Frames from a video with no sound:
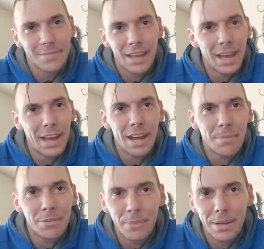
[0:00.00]
Hey, it
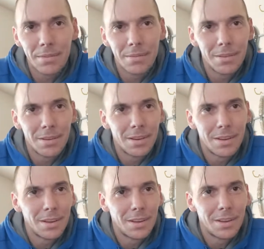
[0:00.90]
happens, man.
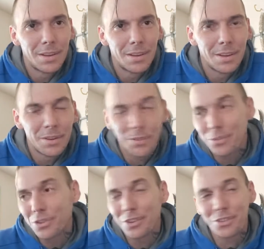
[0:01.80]

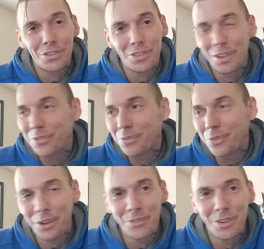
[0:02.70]
Shit, you should see these
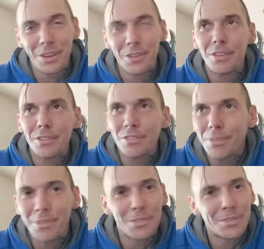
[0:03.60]
fucking videos.
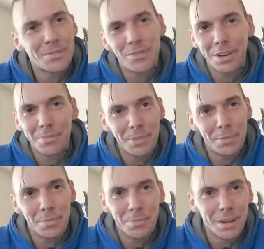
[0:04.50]
Some of these fucking
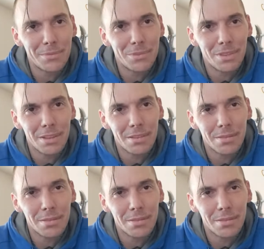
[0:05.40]
people, man. I'm just like,